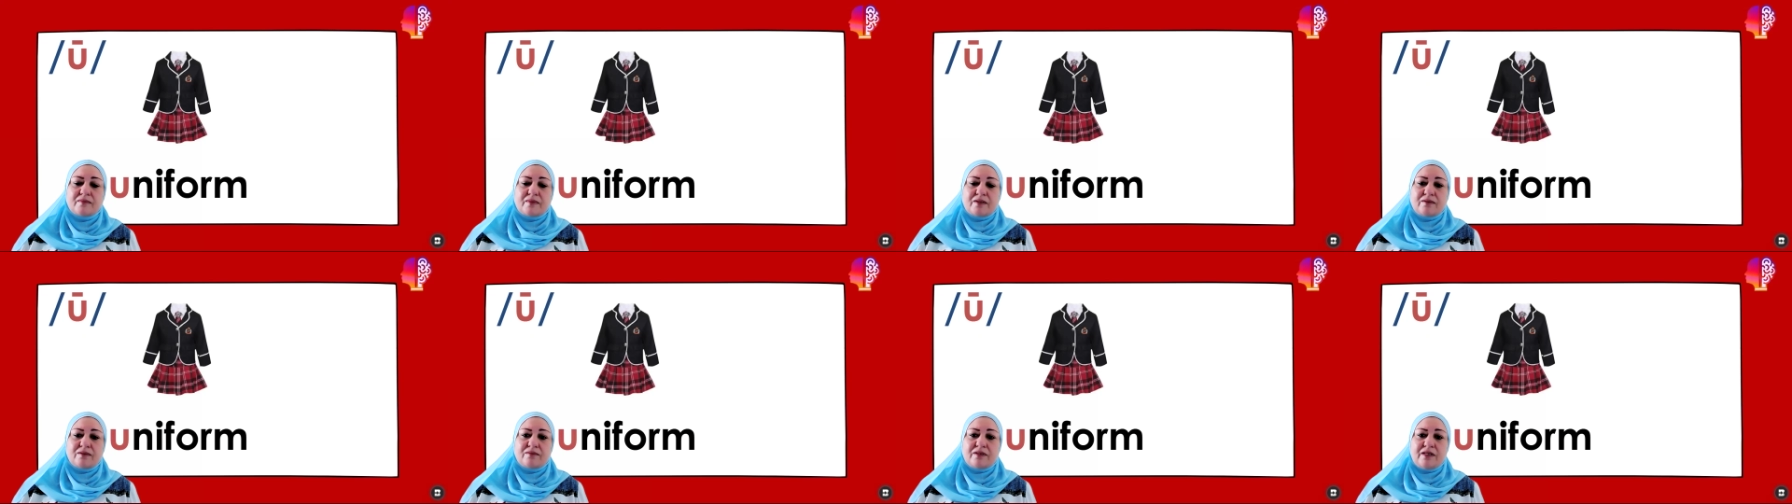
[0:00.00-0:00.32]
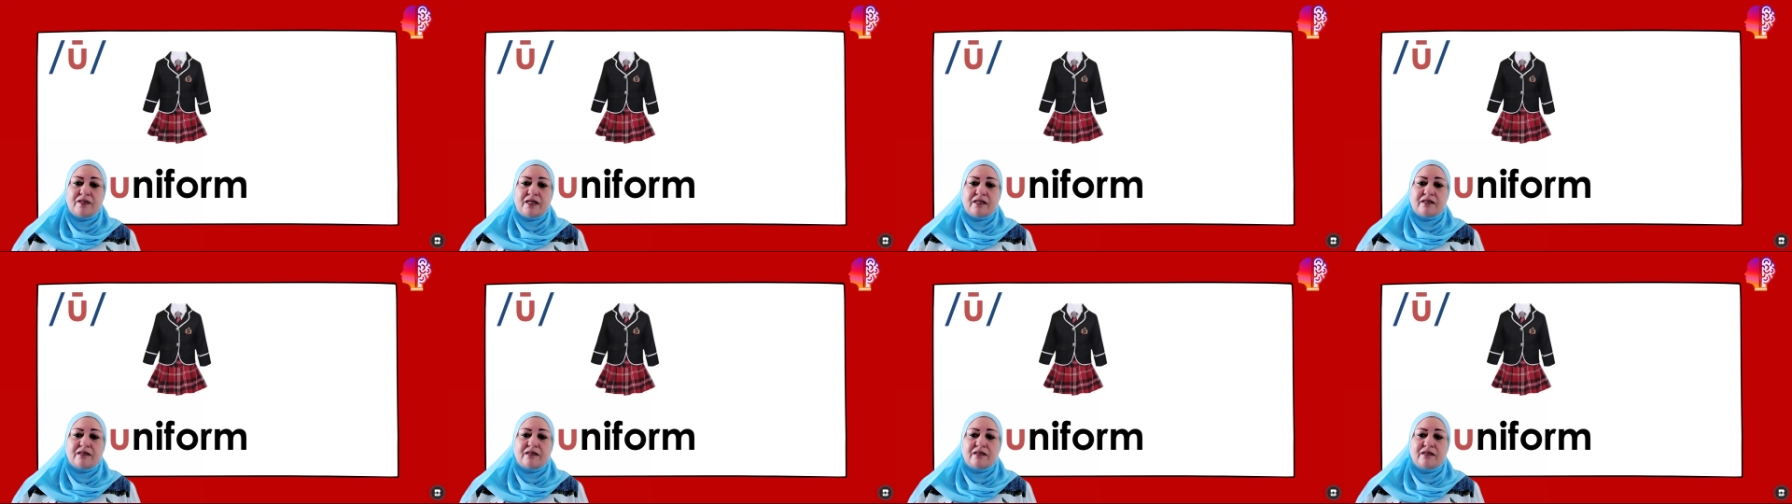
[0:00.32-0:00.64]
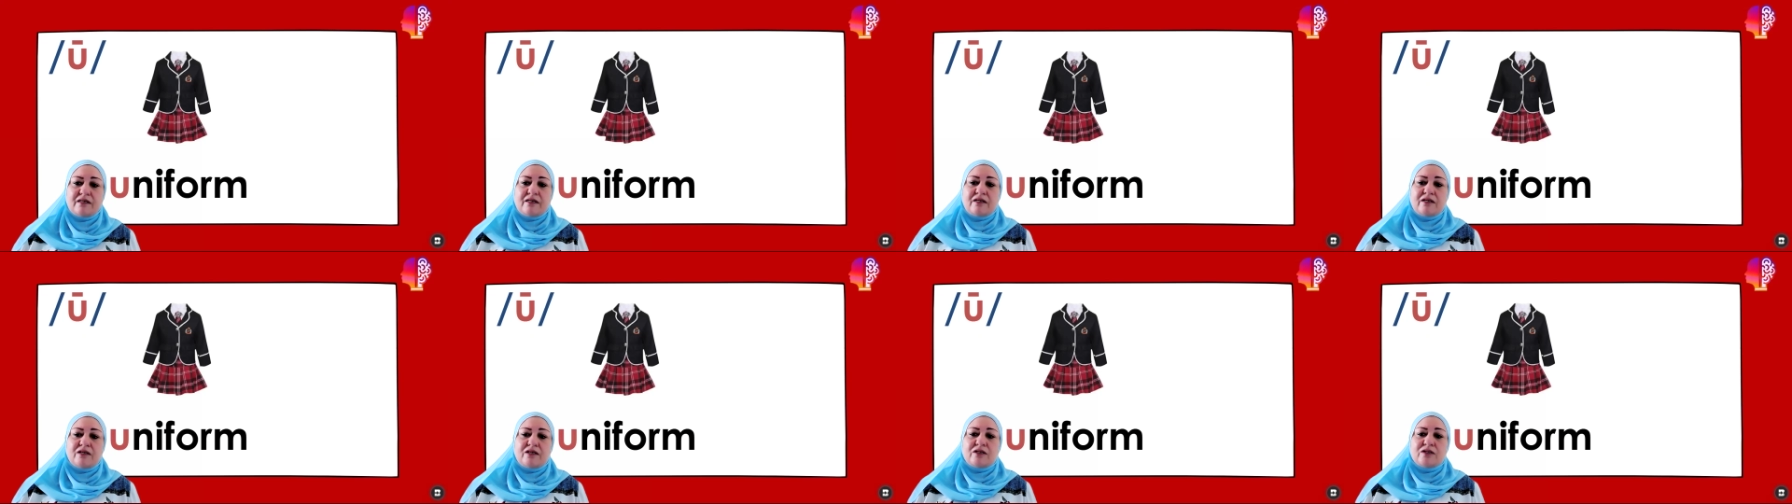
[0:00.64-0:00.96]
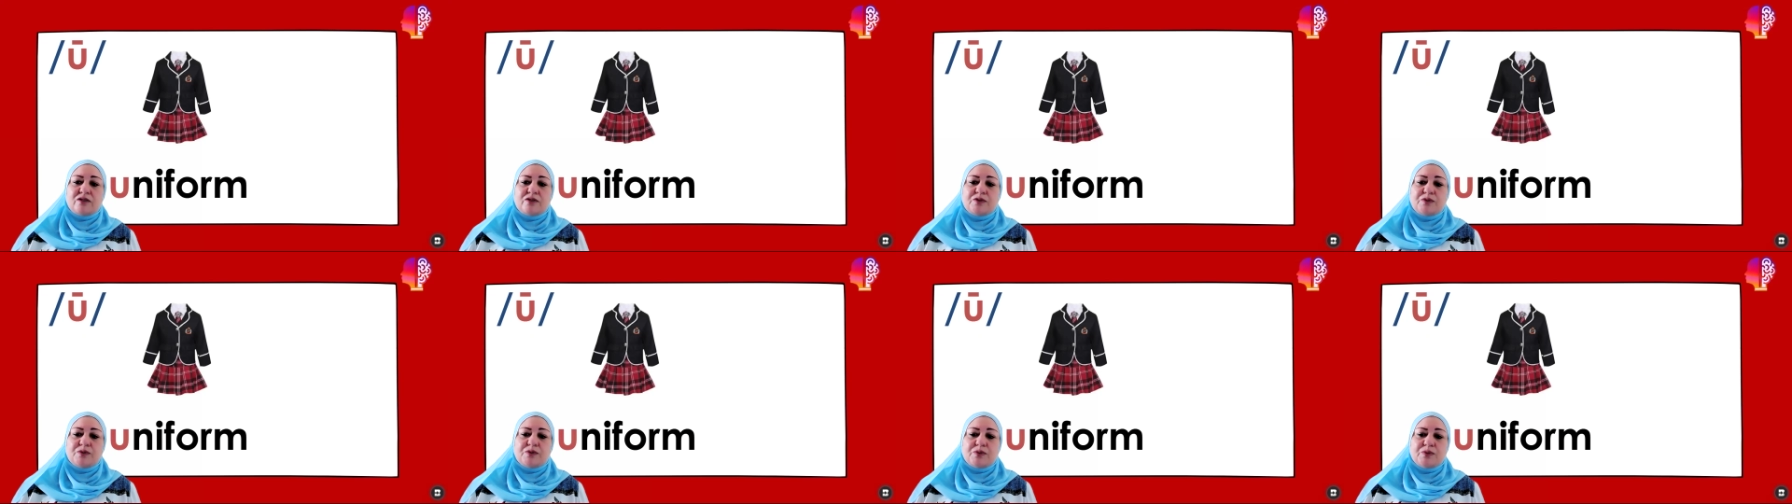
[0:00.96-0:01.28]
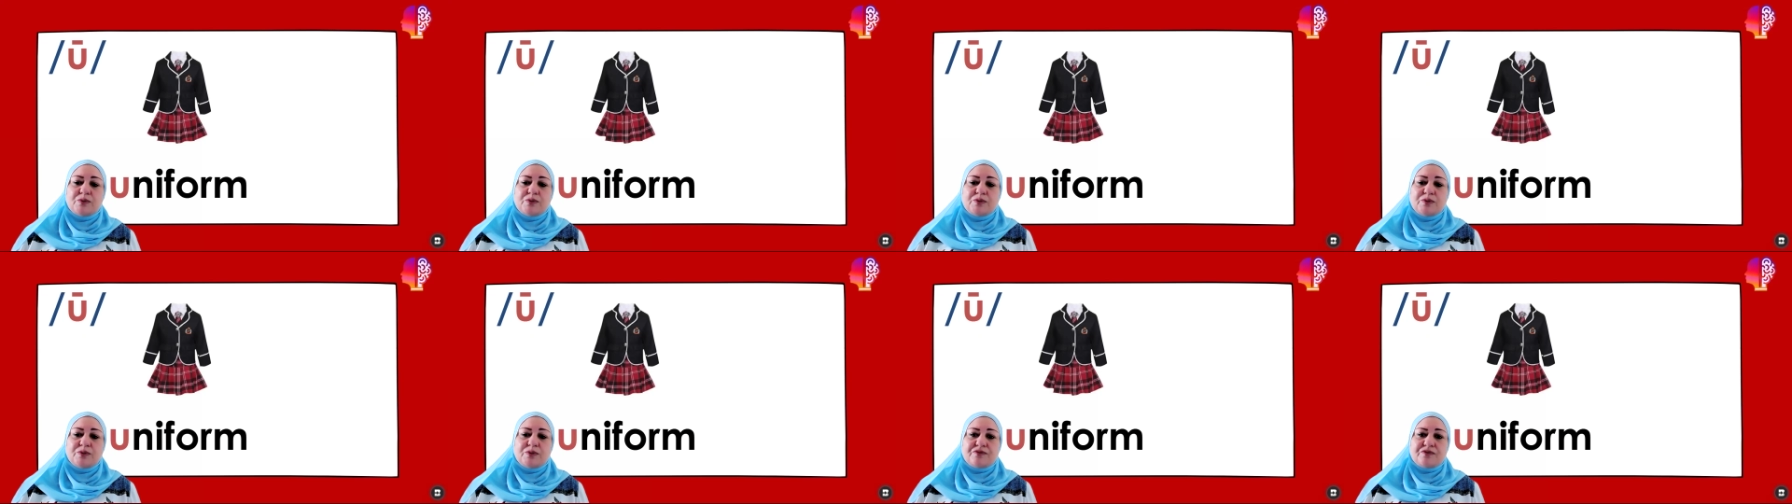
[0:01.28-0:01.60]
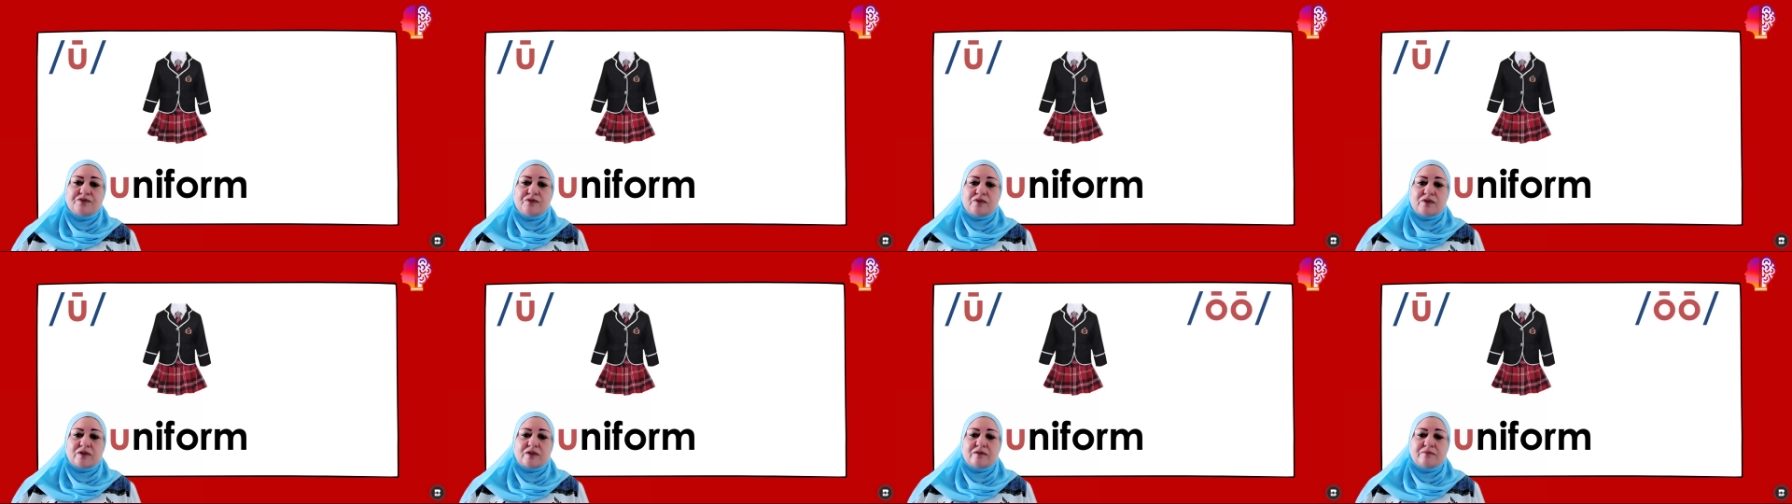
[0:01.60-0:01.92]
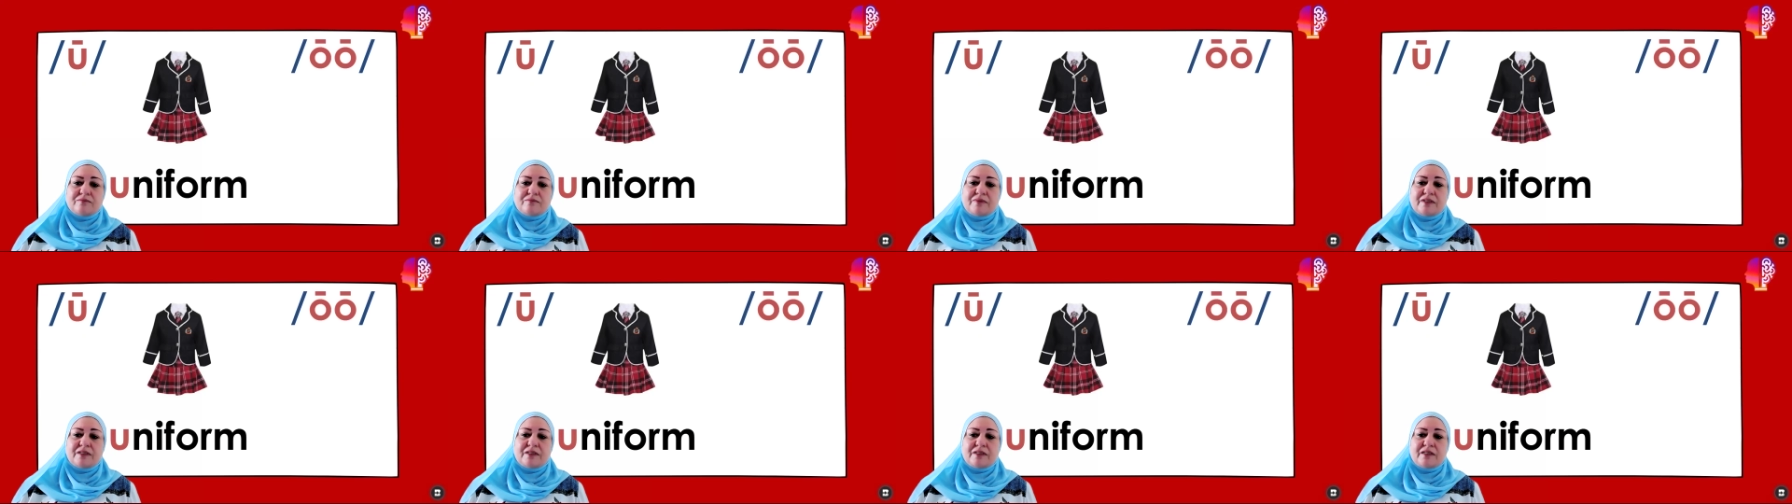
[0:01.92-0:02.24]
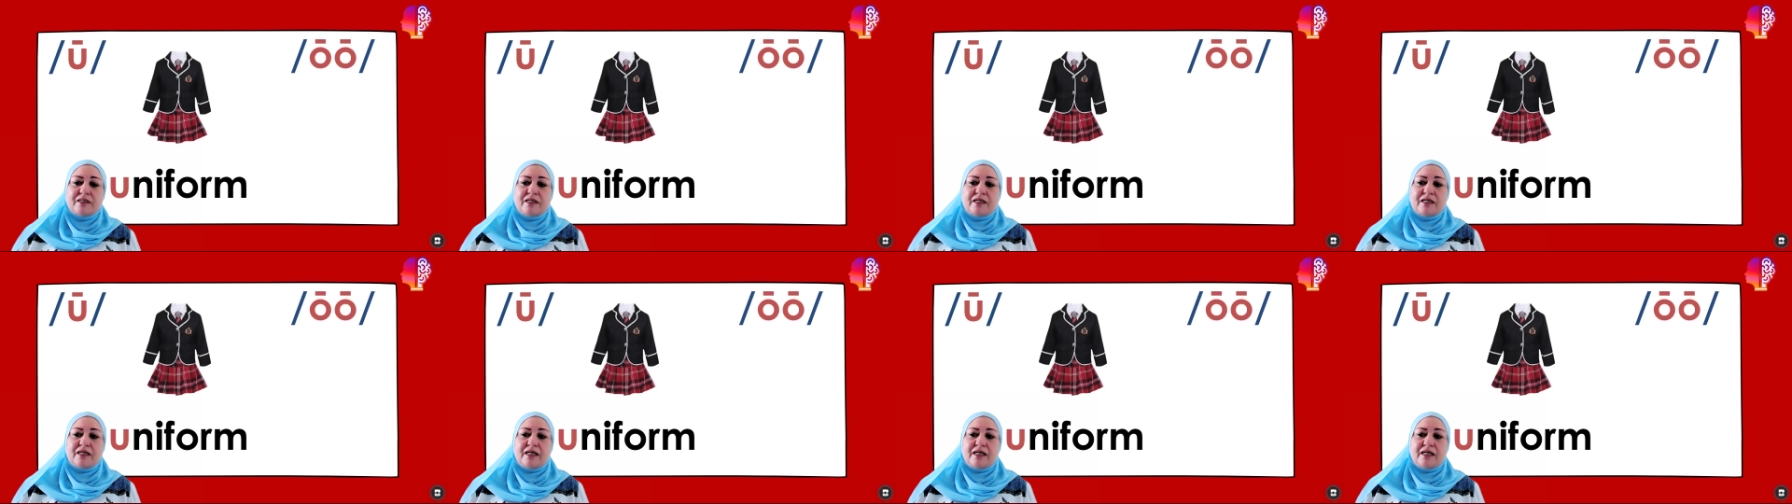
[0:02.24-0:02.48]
Okay, uniform.